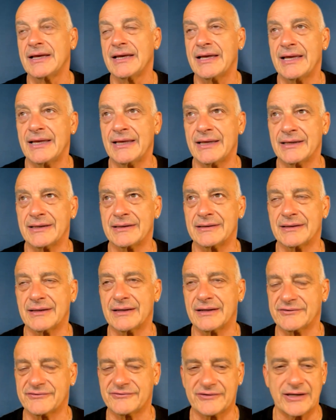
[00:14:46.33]
and
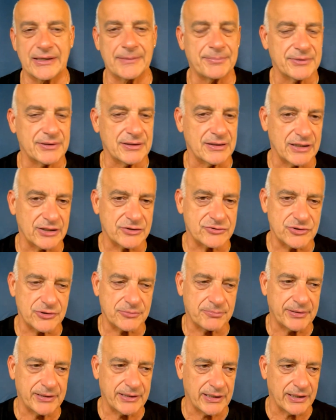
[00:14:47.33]
I set up an
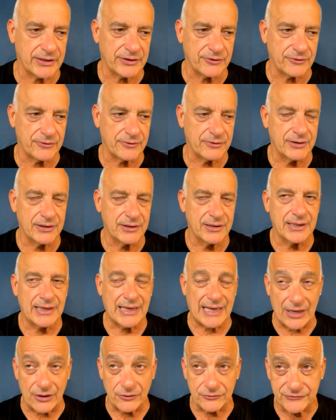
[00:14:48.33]
electric piano
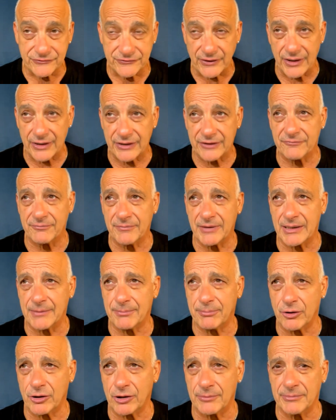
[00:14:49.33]
outside of my
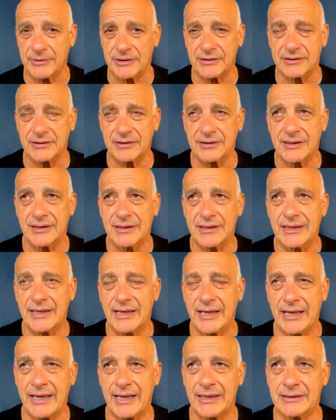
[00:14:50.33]
apartment,
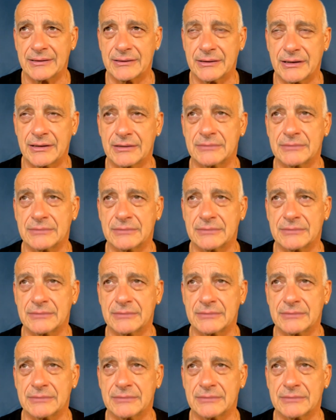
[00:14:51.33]
and